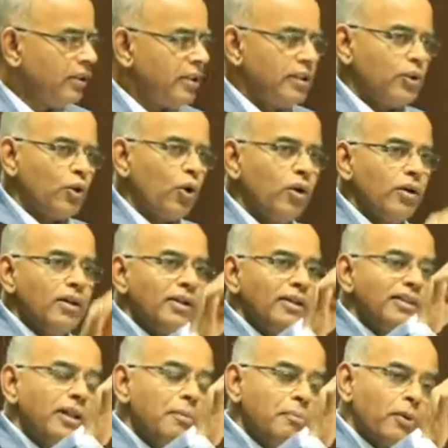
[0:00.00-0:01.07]
So,
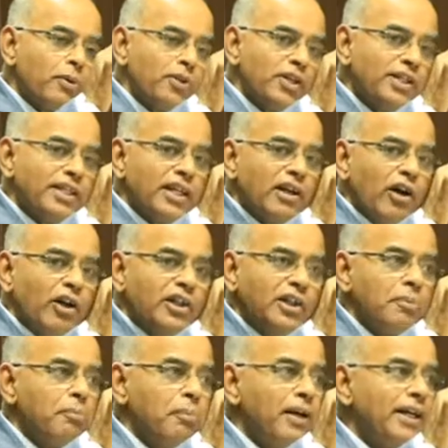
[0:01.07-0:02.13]
the procedure
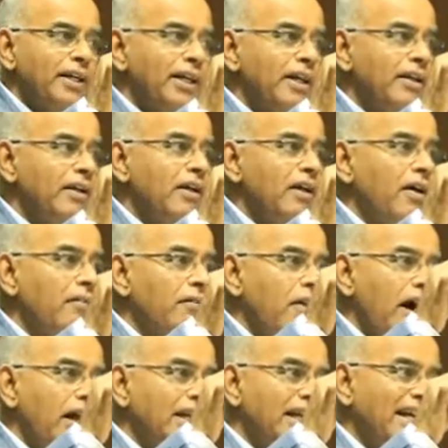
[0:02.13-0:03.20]
contemplated
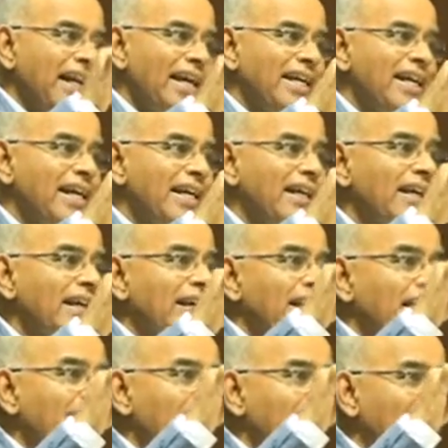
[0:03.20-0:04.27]
for trying
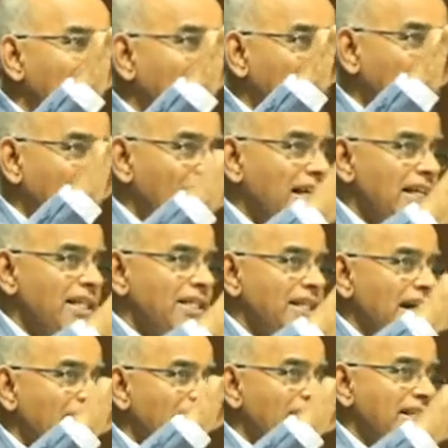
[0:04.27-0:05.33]
a case
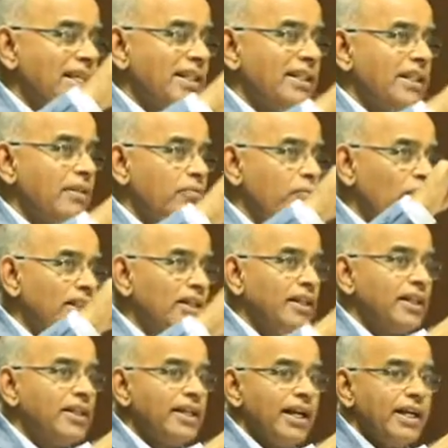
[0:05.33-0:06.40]
under section
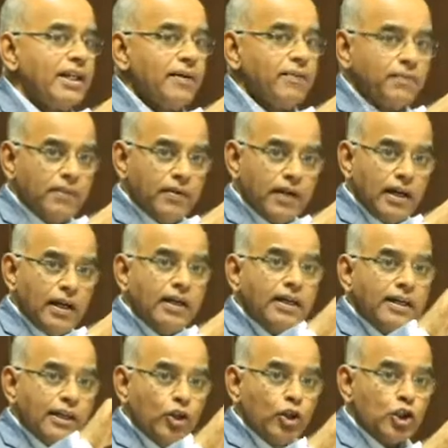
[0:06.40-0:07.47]
138 of
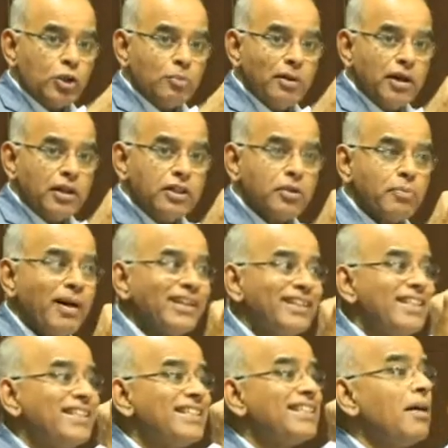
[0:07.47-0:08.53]
Negotiable Instruments
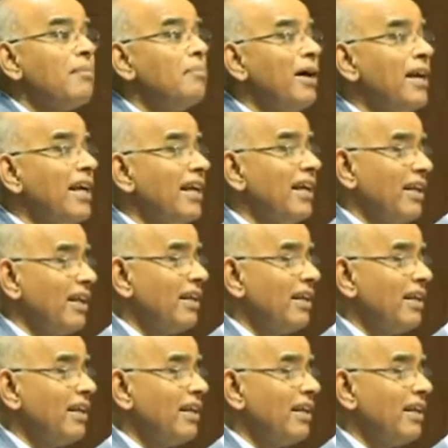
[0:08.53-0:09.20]
is summary.